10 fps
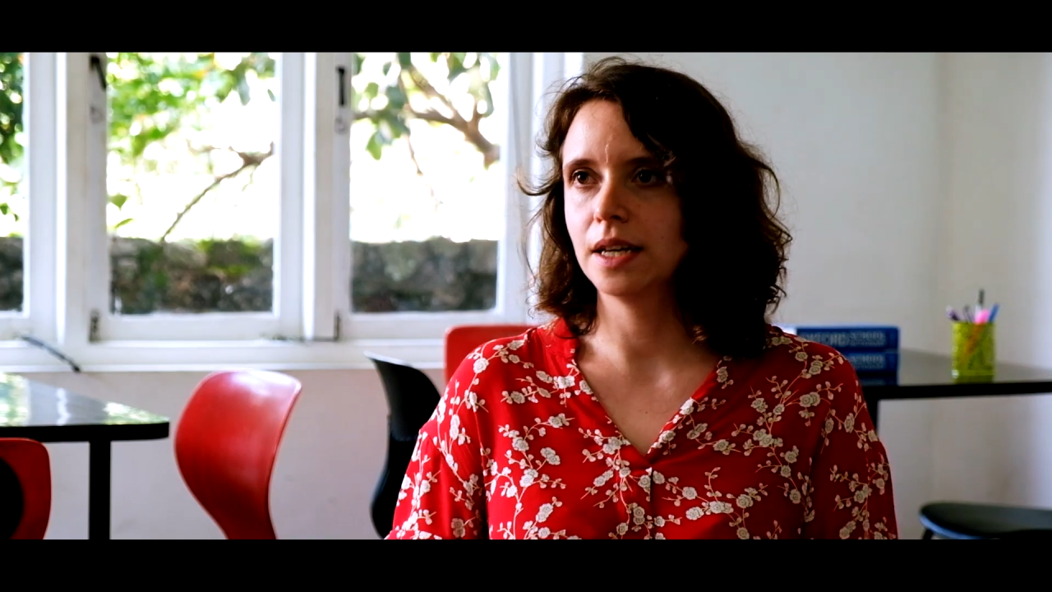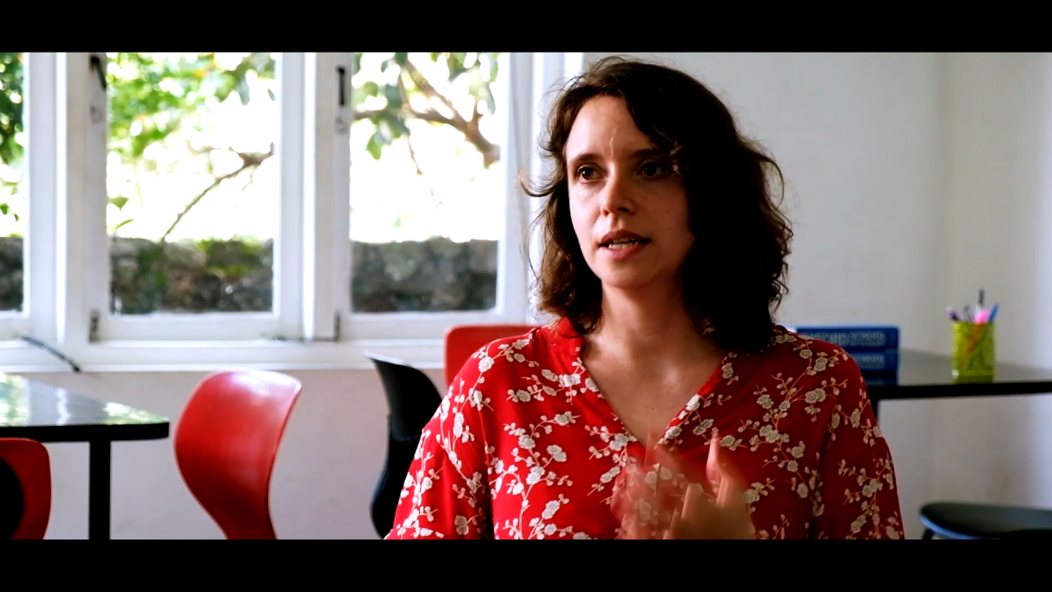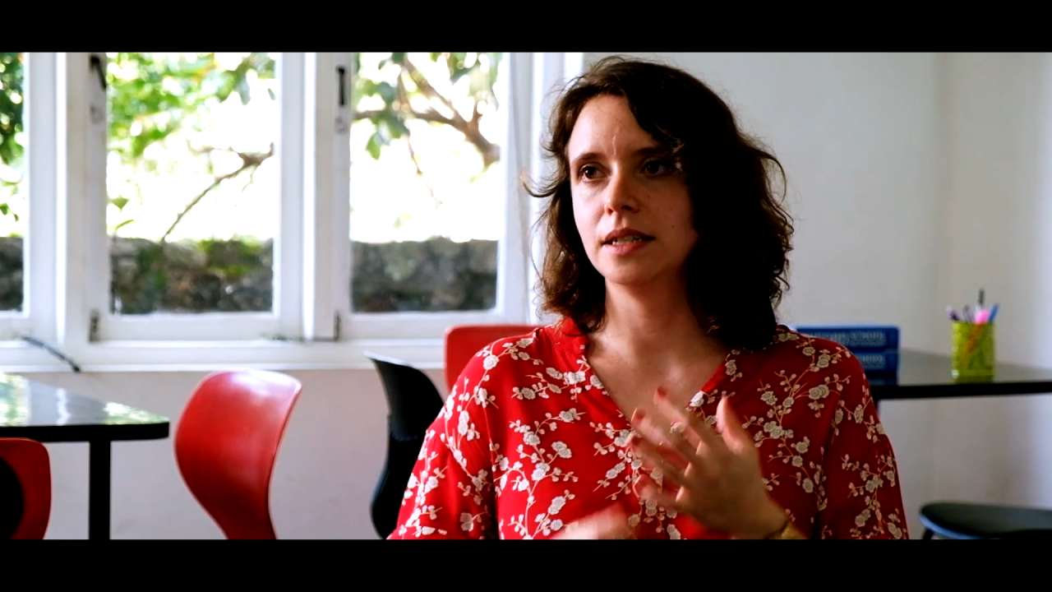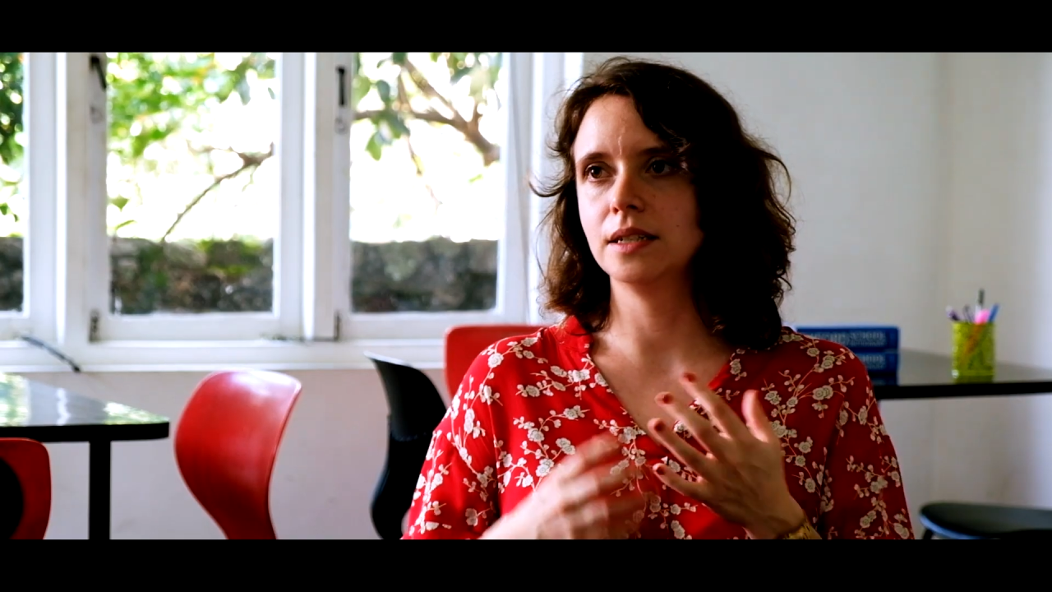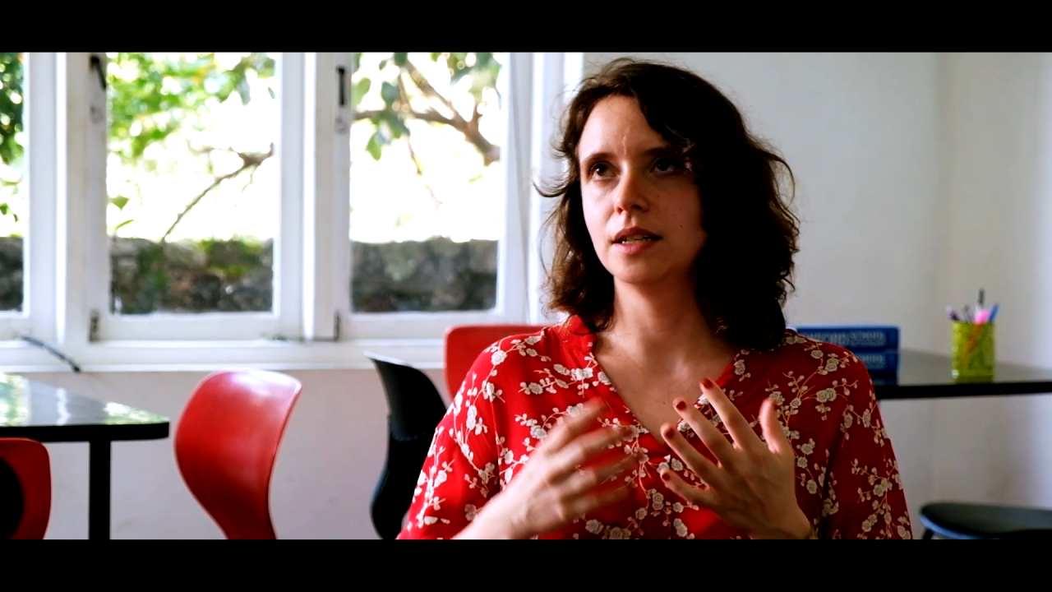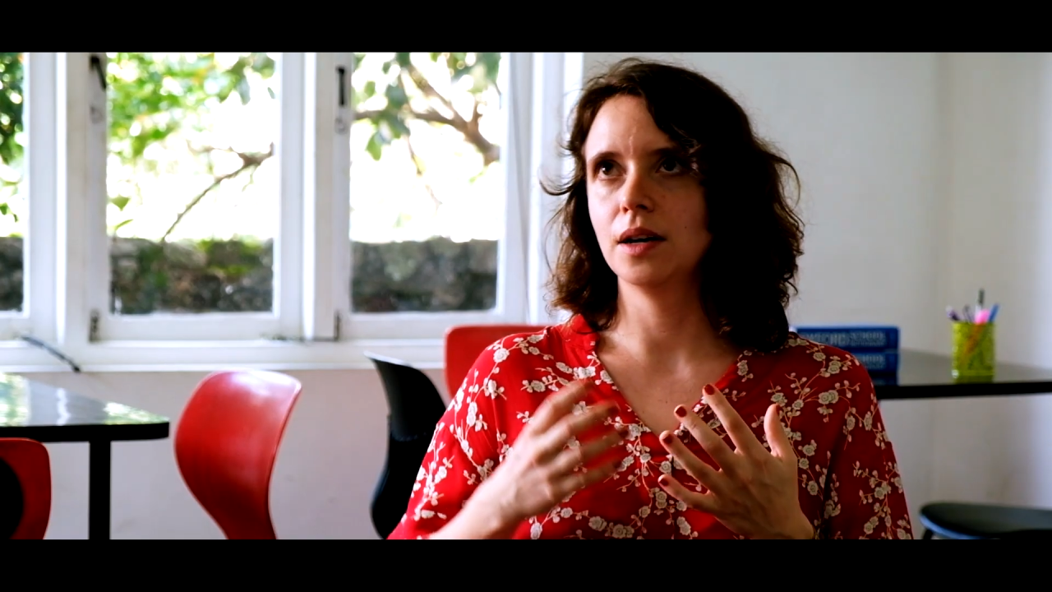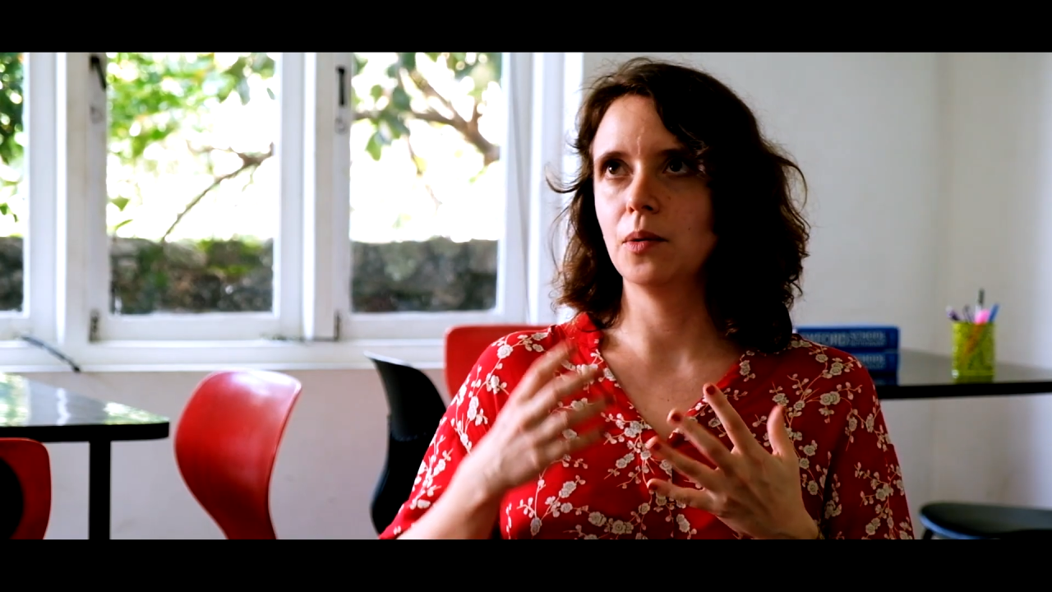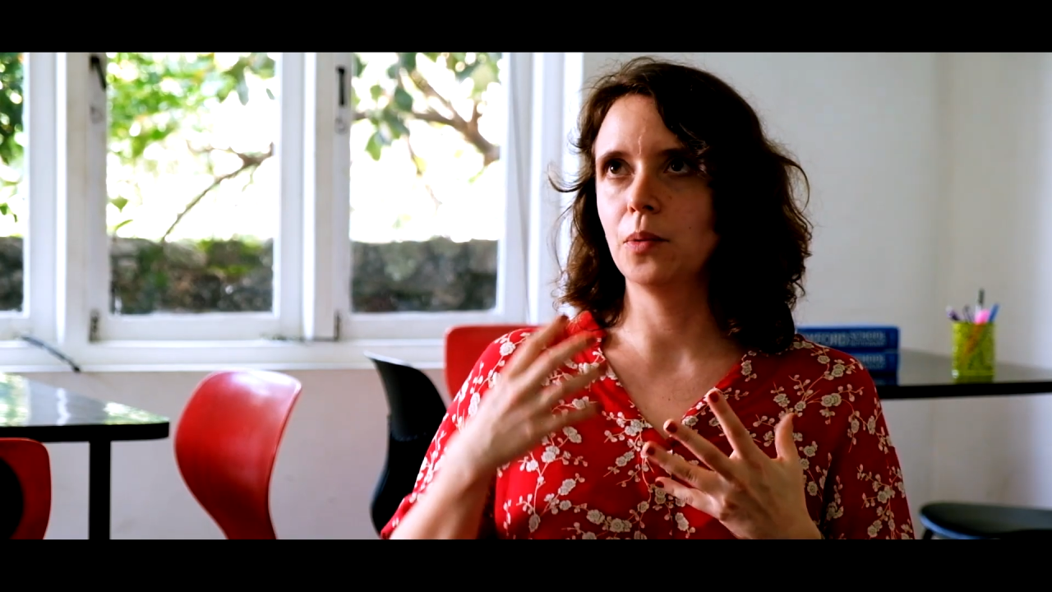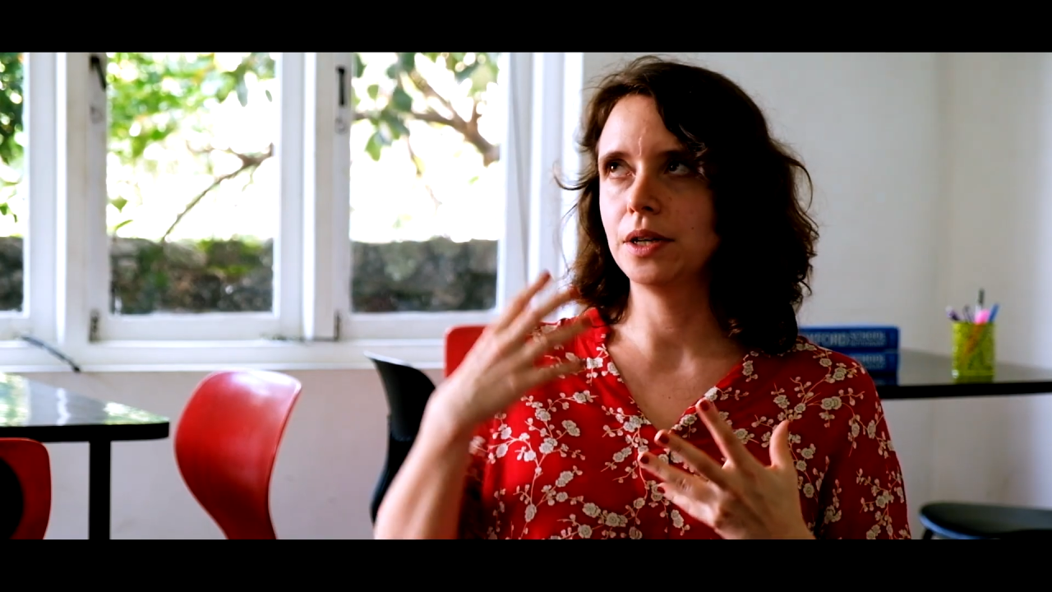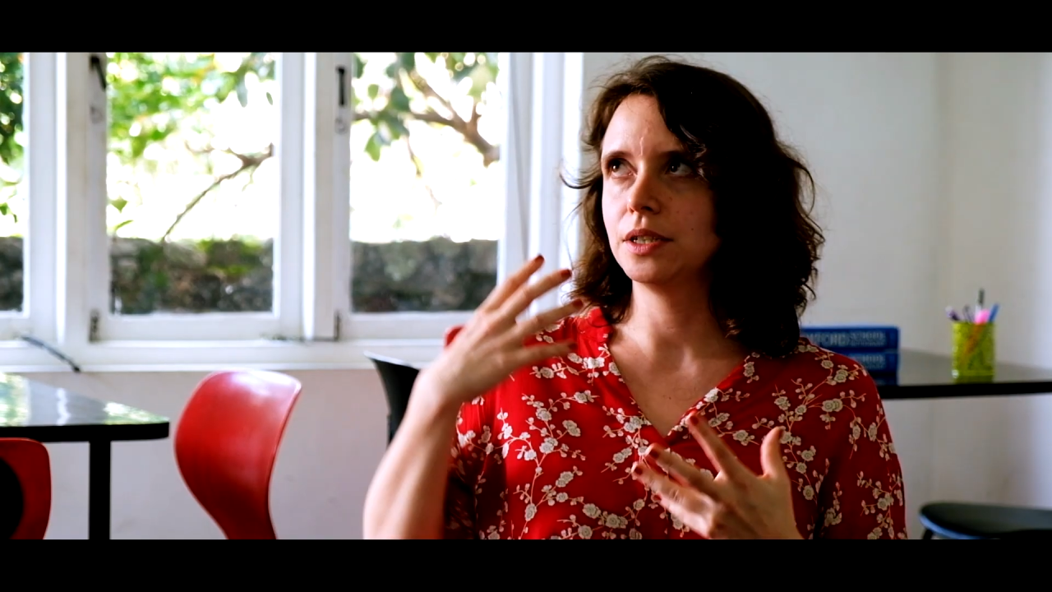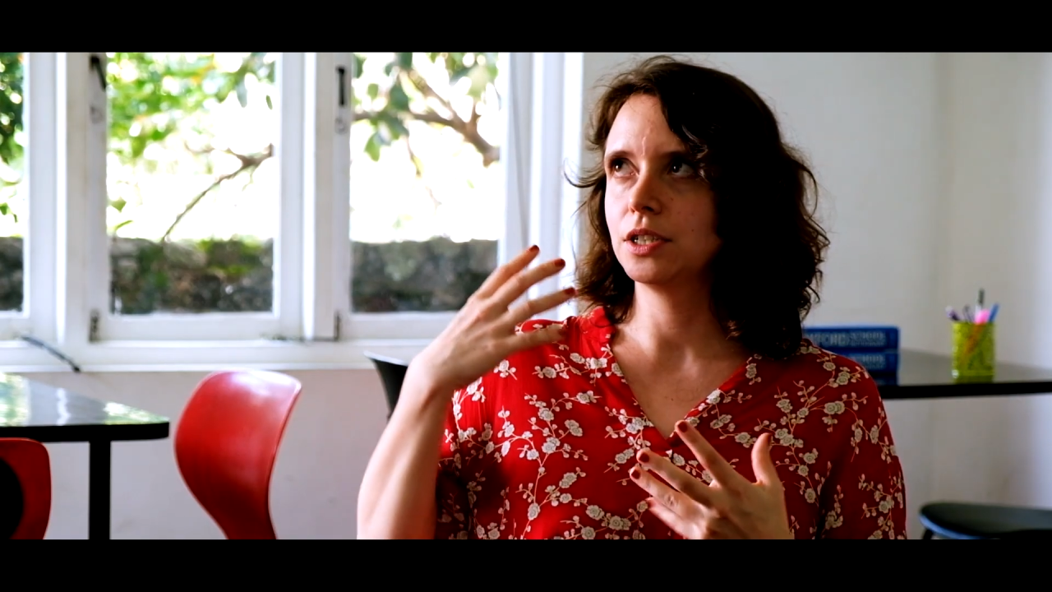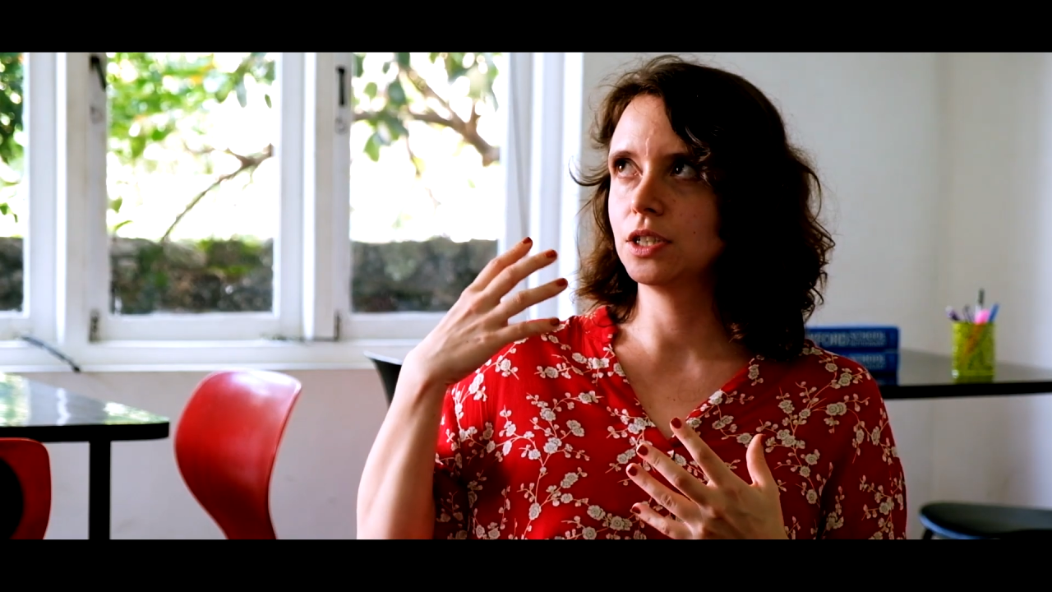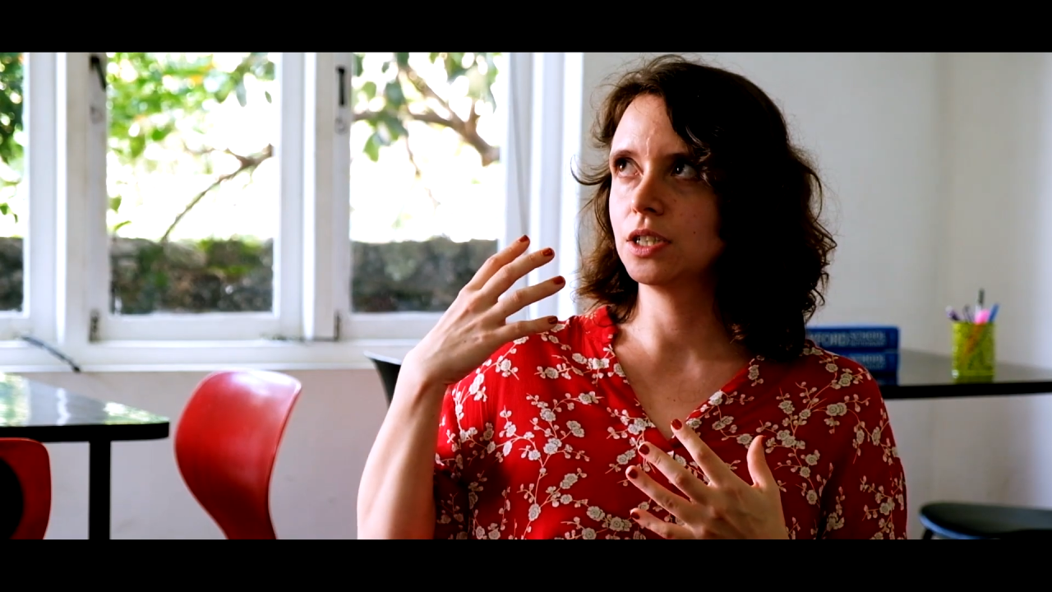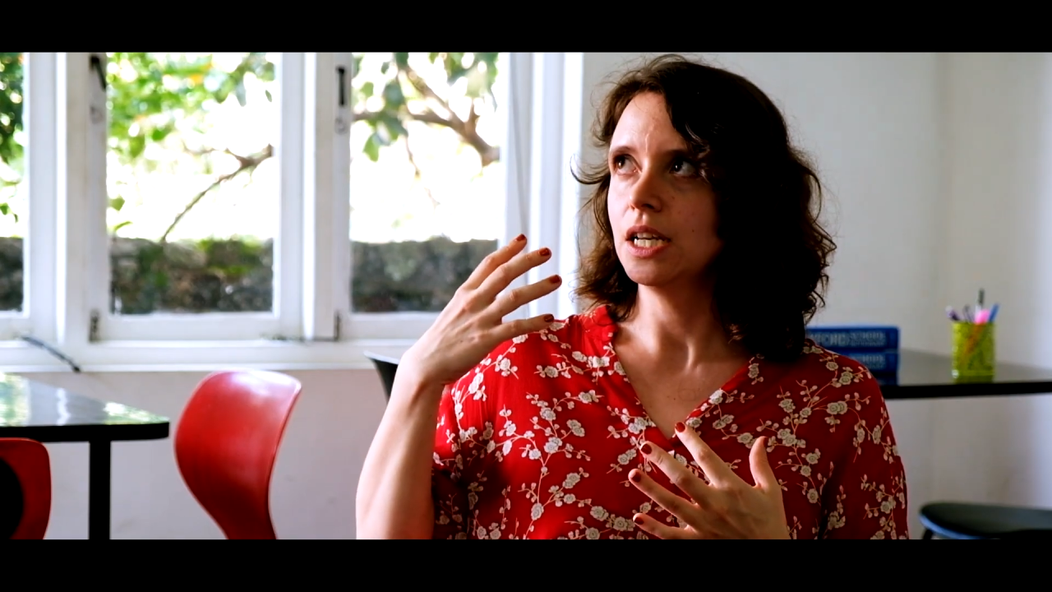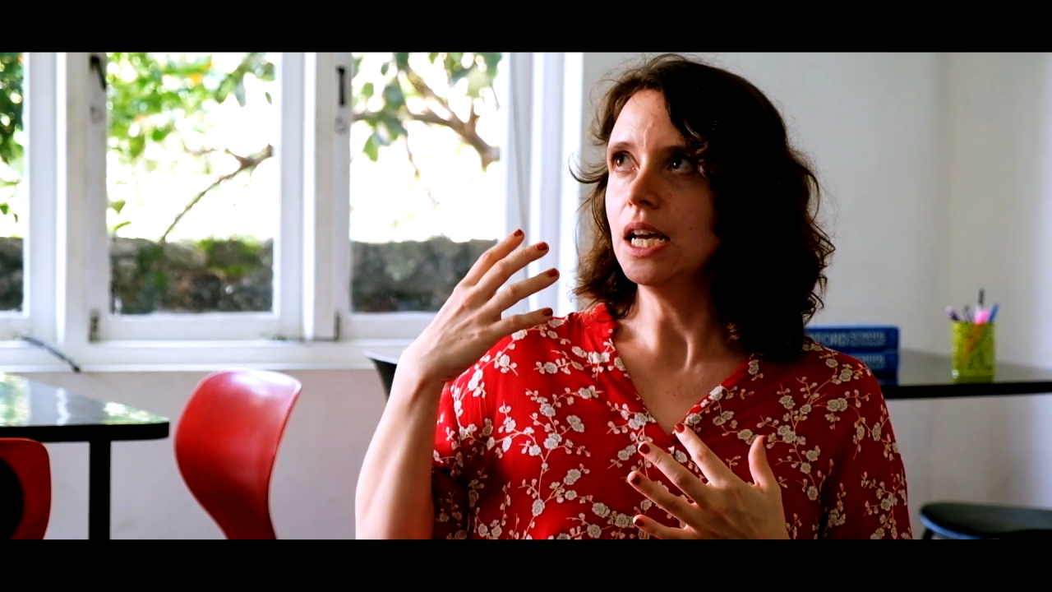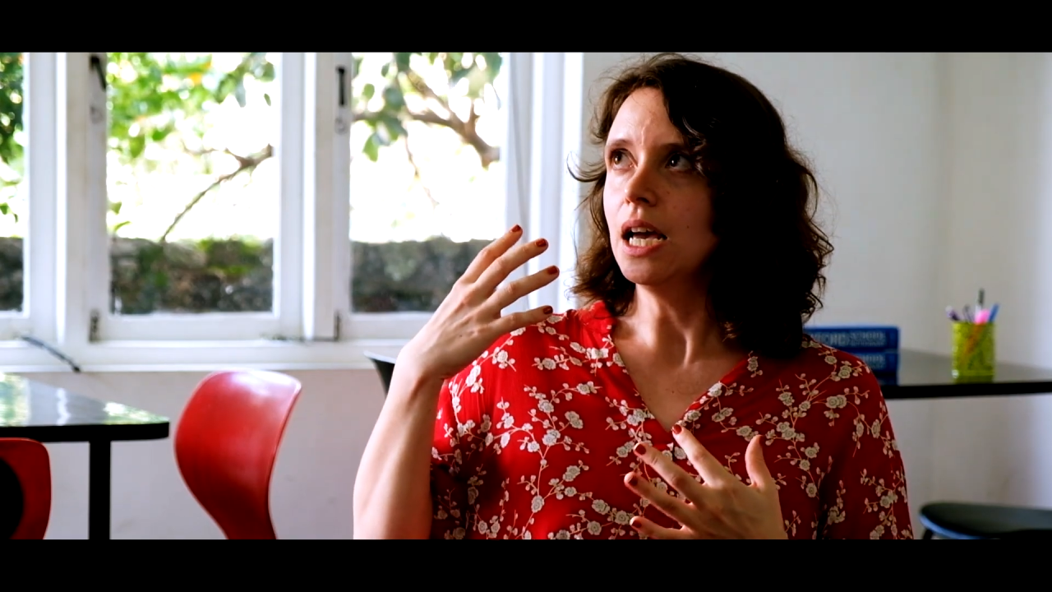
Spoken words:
in which